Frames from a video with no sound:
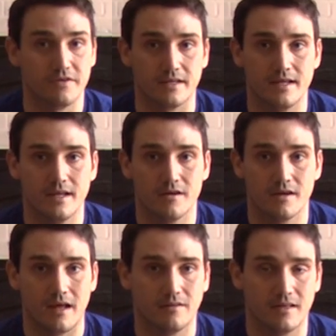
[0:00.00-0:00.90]
you can hear
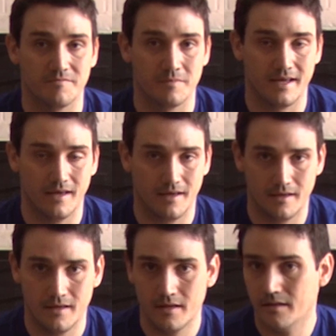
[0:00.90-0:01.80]
it. I only have
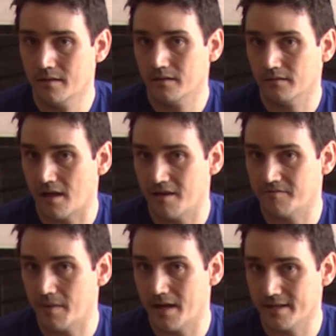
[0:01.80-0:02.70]
my
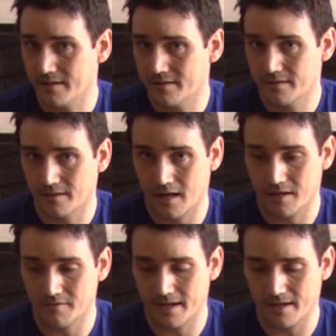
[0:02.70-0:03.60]
lav mic
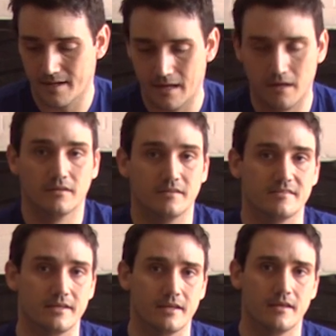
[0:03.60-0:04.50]
on right now. Let's
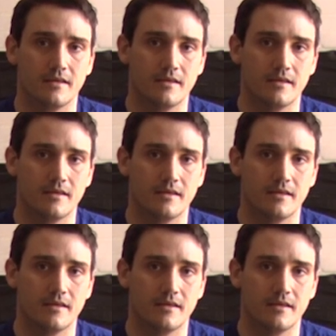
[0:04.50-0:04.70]
see.